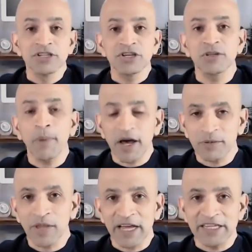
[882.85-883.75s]
So the
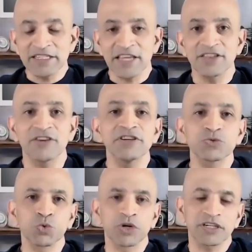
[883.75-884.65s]
bottom line is that there
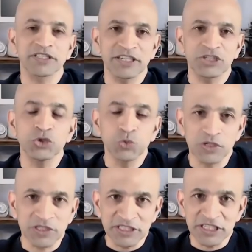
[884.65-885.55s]
is work that you
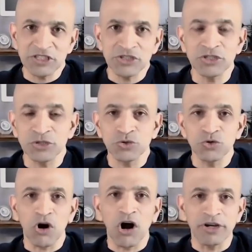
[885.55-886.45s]
will need to
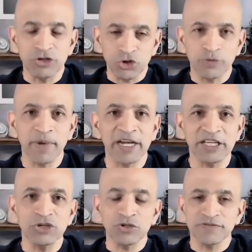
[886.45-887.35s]
do on your
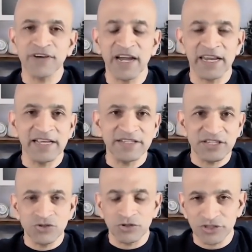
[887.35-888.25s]
money, your
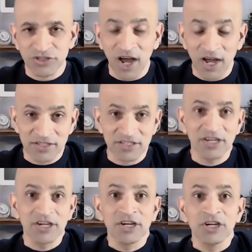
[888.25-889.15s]
finances, your stocks,